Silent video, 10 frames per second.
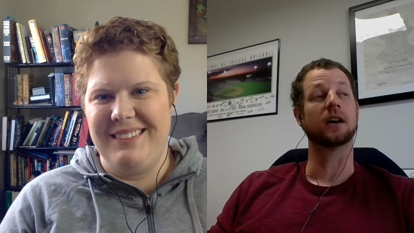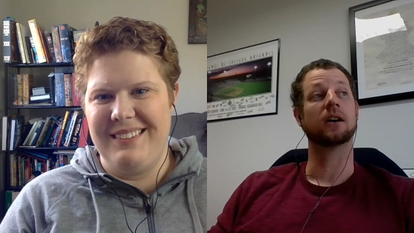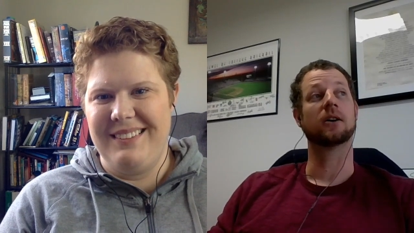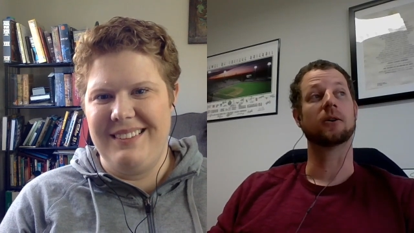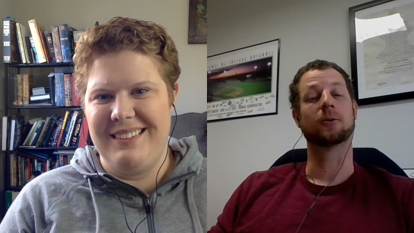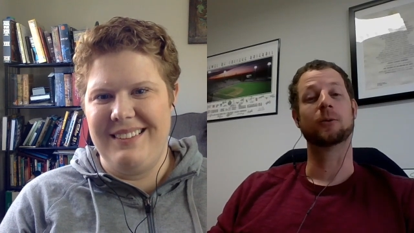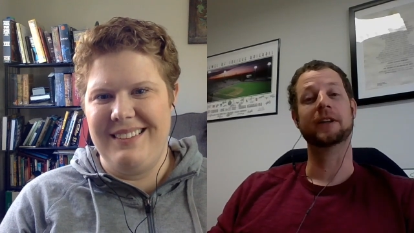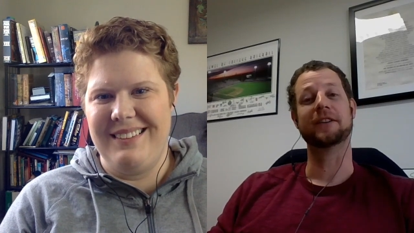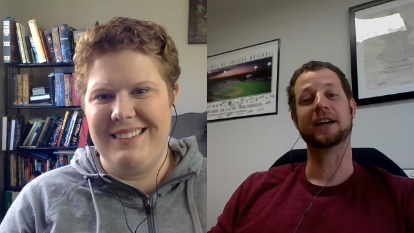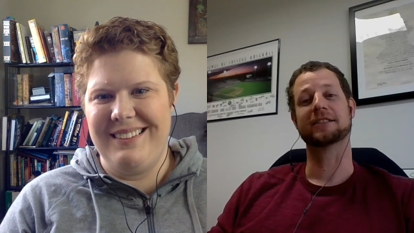Speaker 1: Oh,
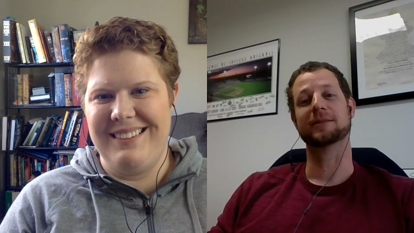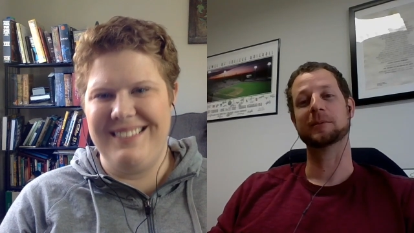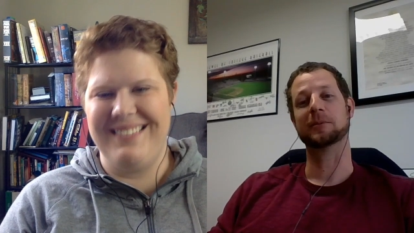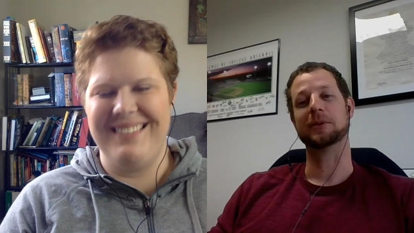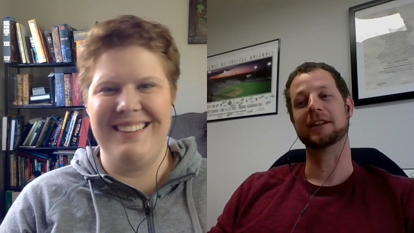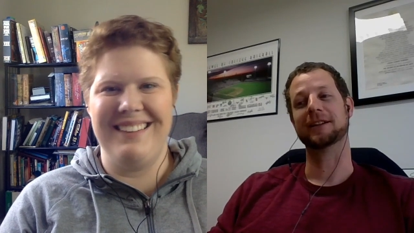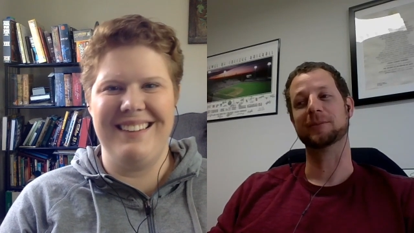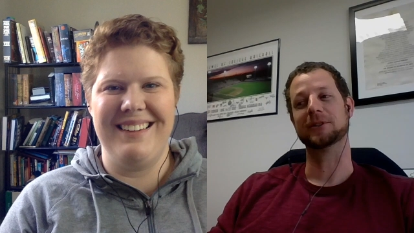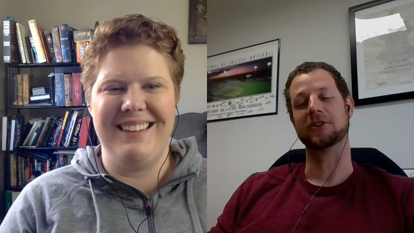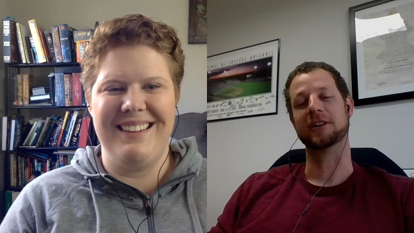we've actually been playing
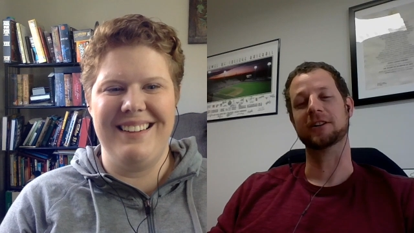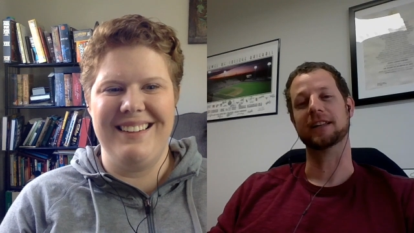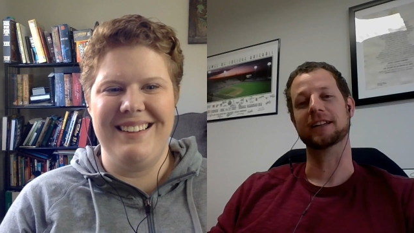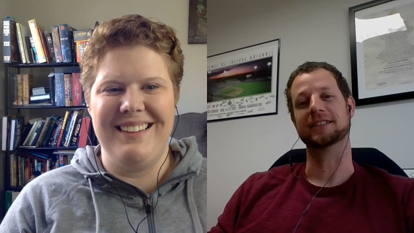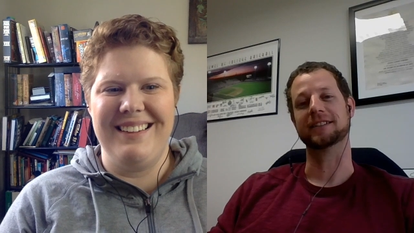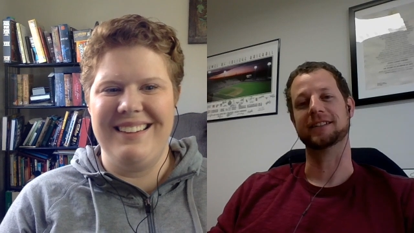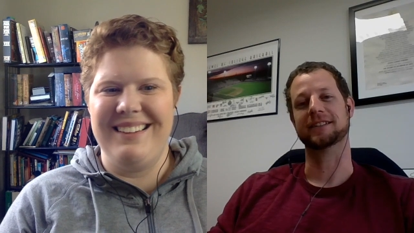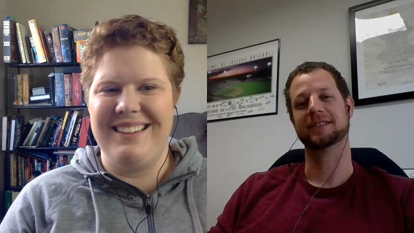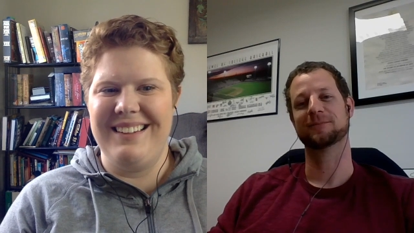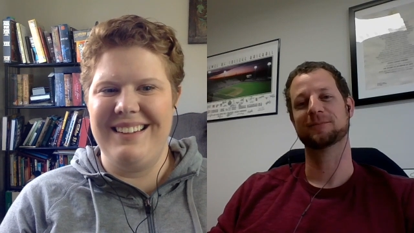Betrayal Legacy.
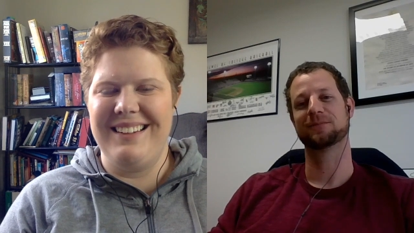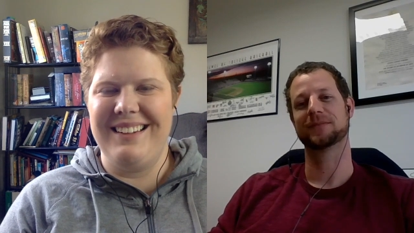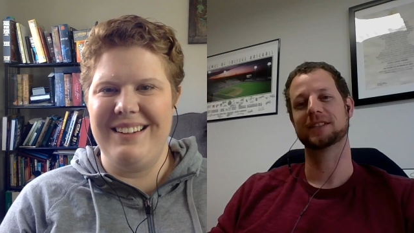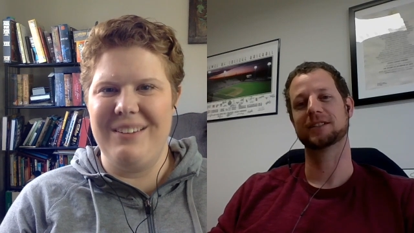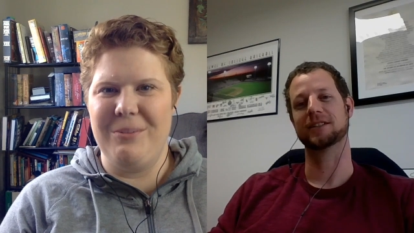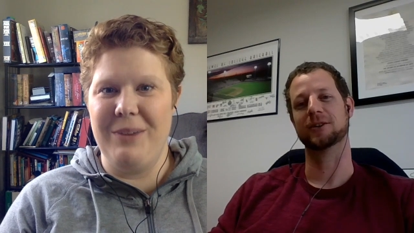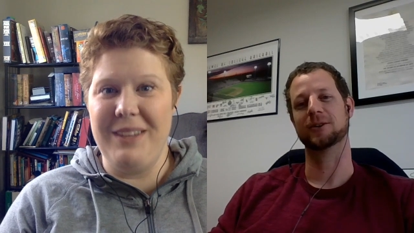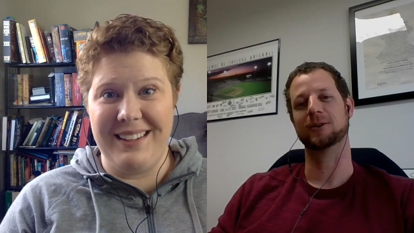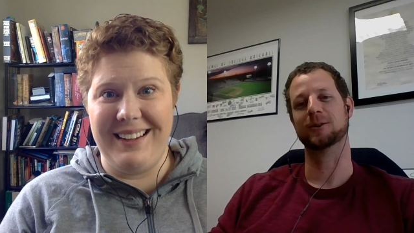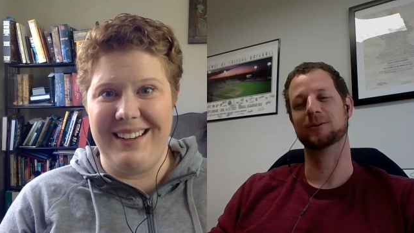So,
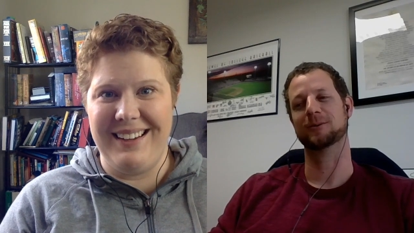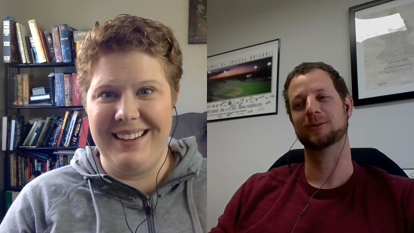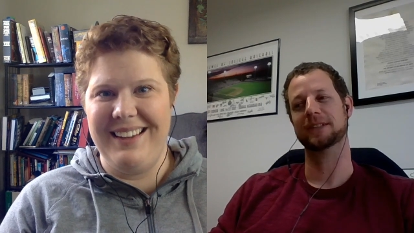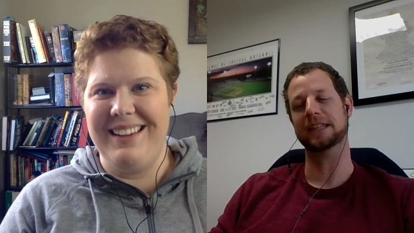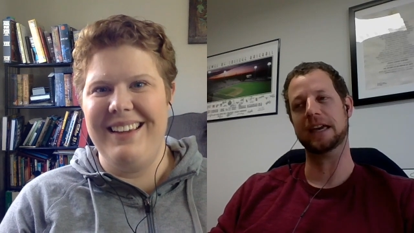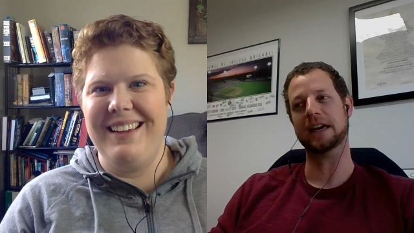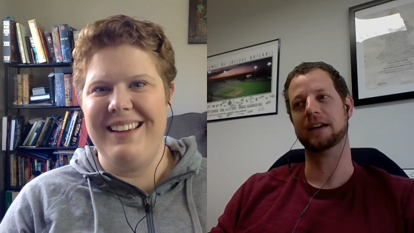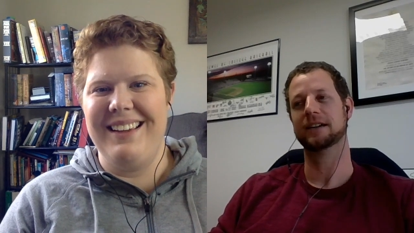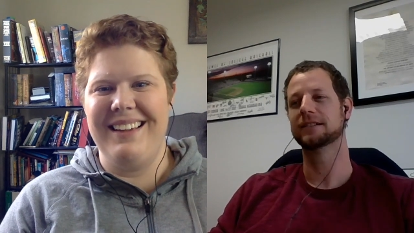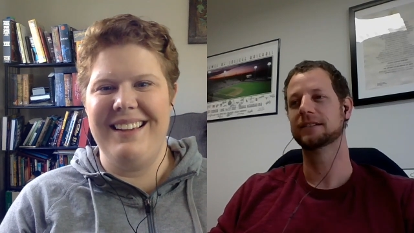
Speaker 2: really?
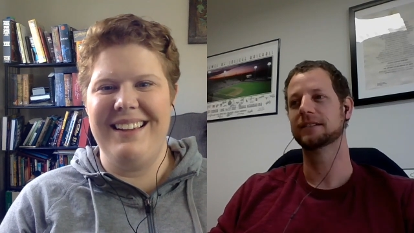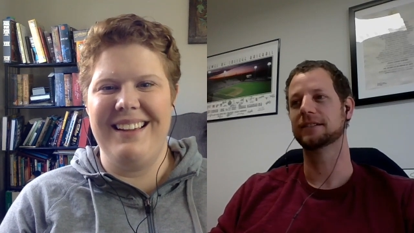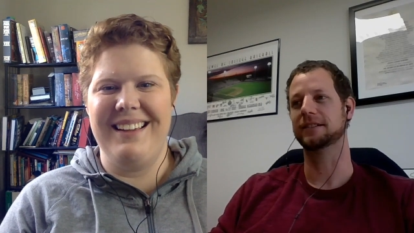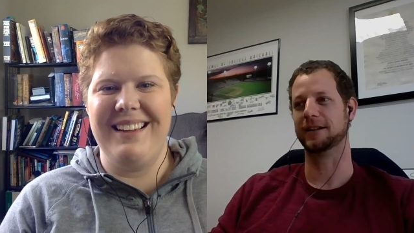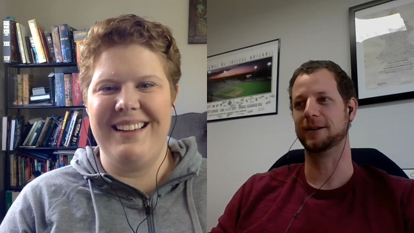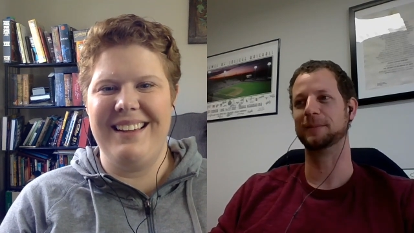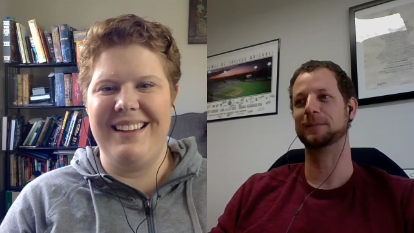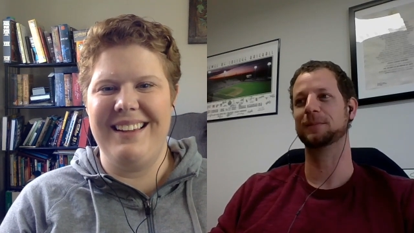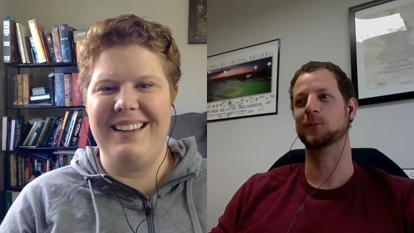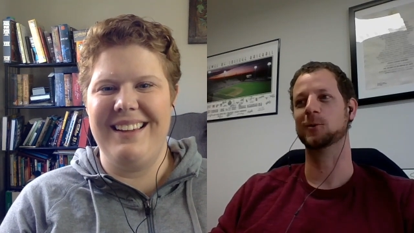
Speaker 1: Yeah. Yep.
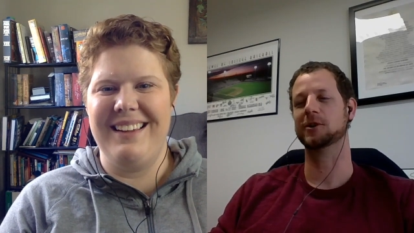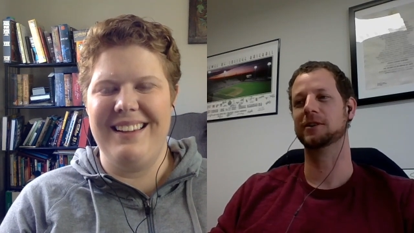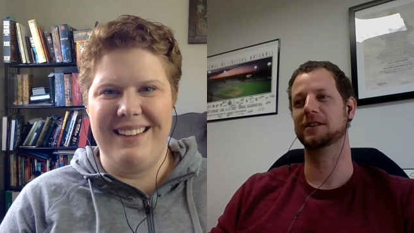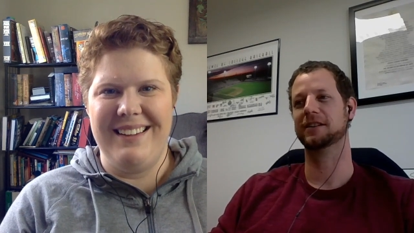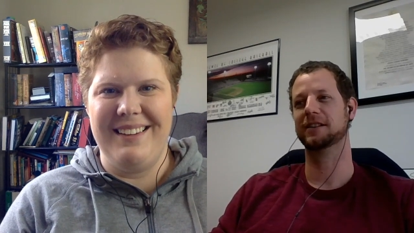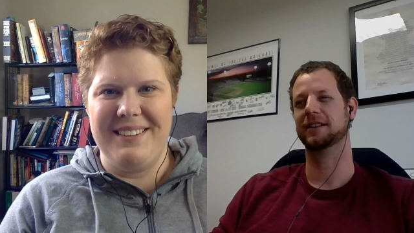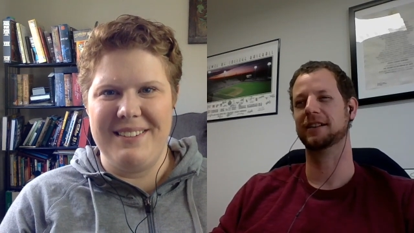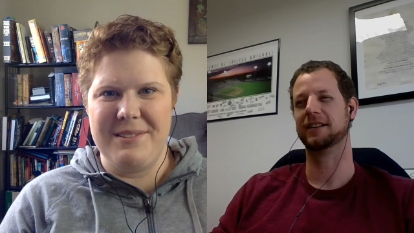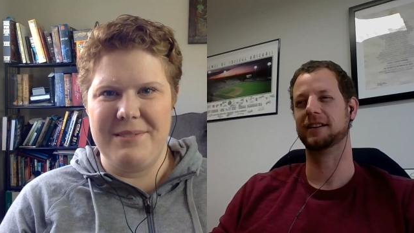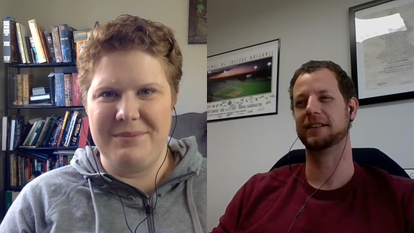We're...
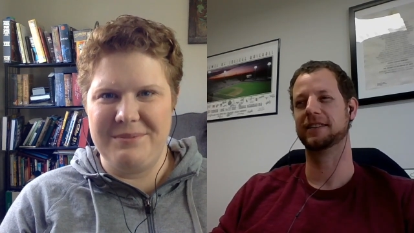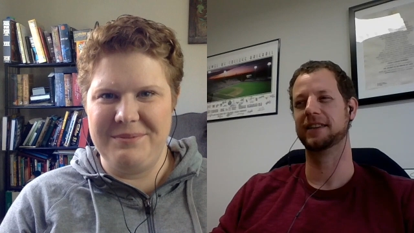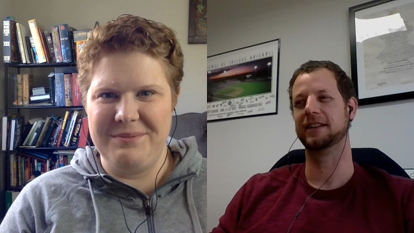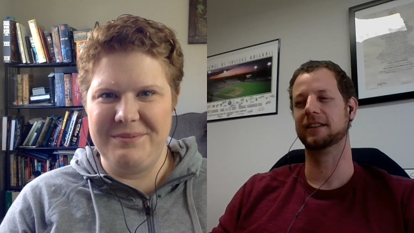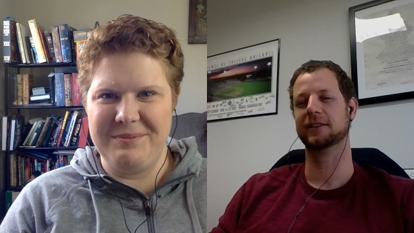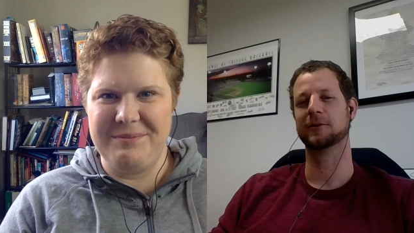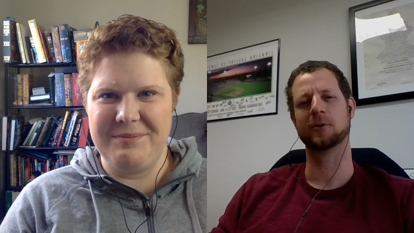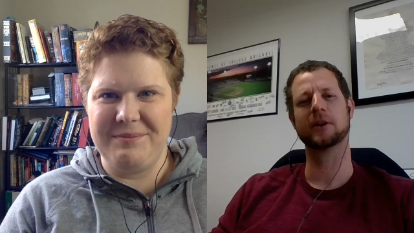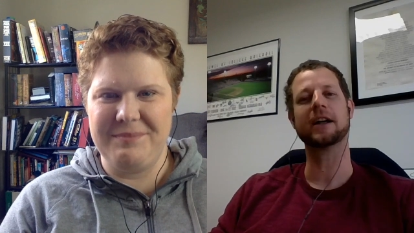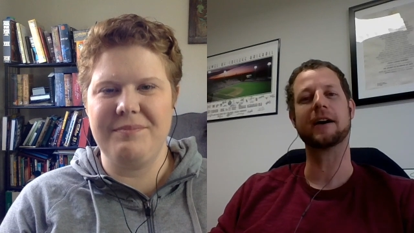Uh, I think a little
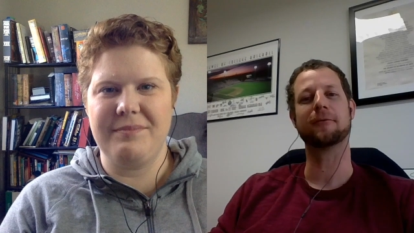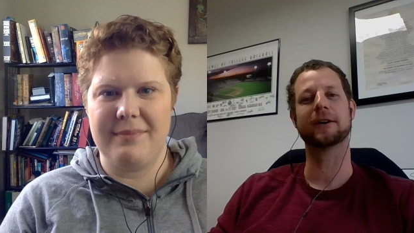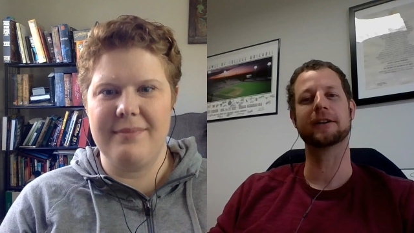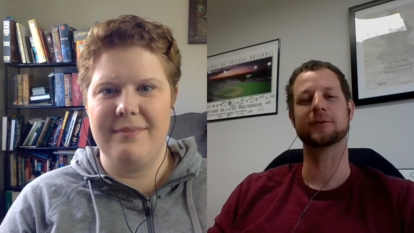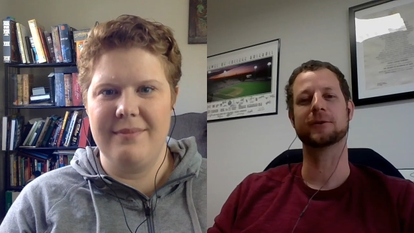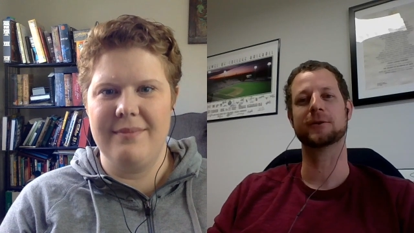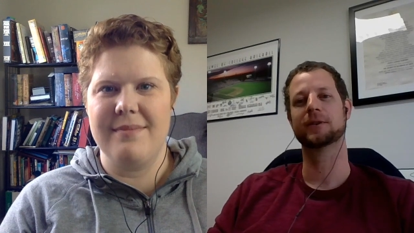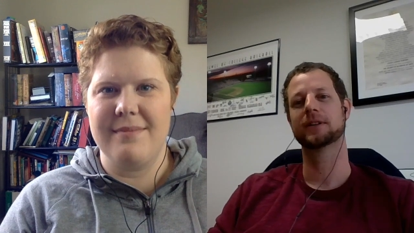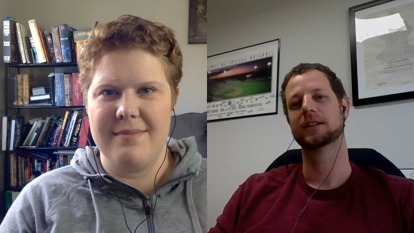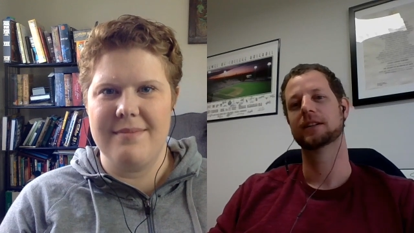more than halfway through.